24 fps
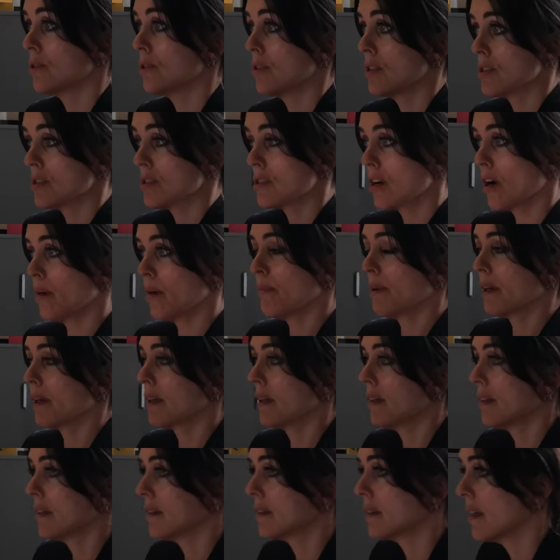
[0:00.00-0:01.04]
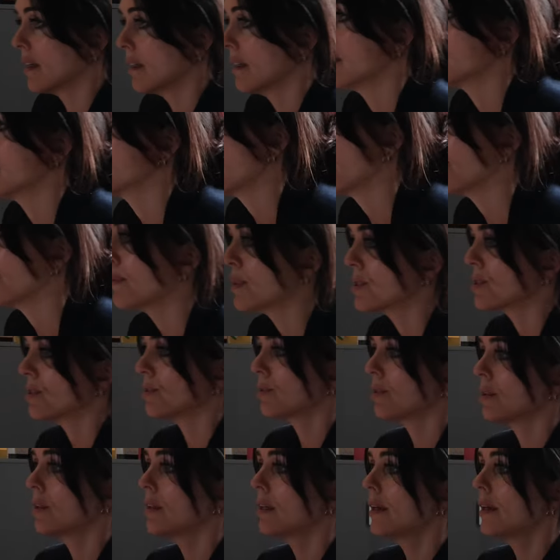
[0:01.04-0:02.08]
this topic and this
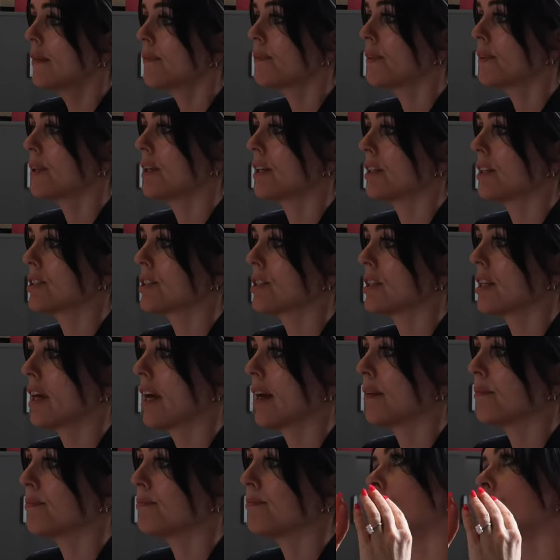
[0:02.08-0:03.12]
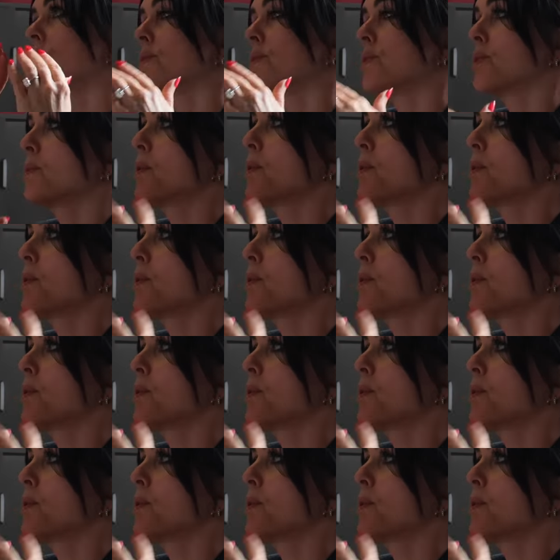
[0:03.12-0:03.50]
episode here today. So I